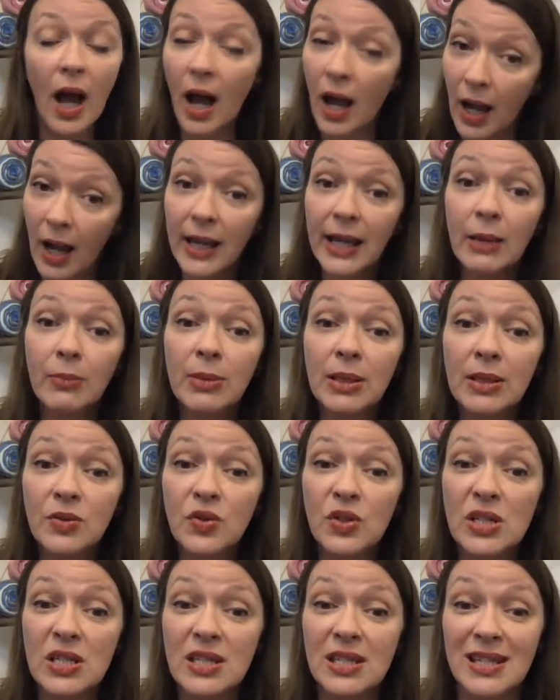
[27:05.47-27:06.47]
I am
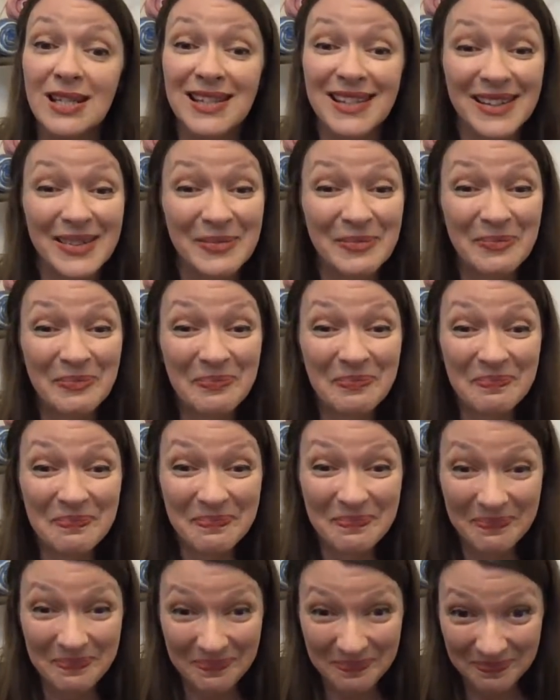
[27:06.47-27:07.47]
interested.
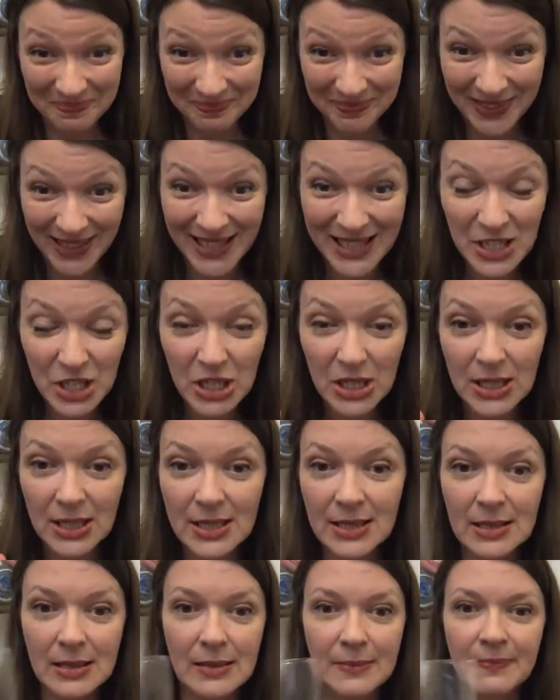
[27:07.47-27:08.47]

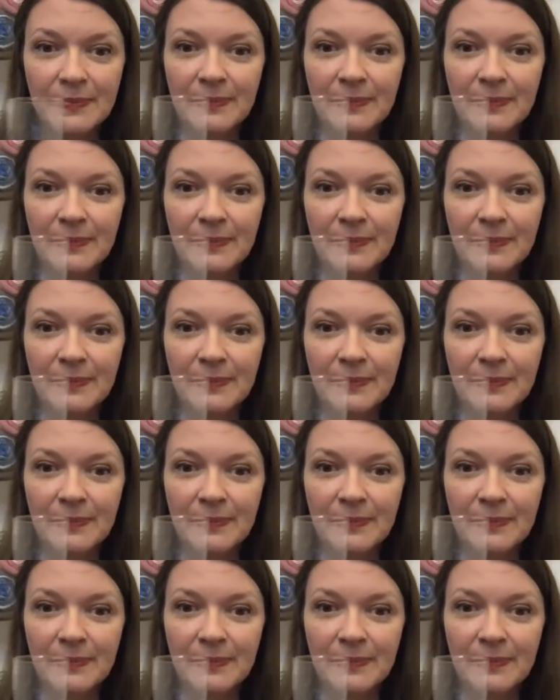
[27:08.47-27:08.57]
Cheers.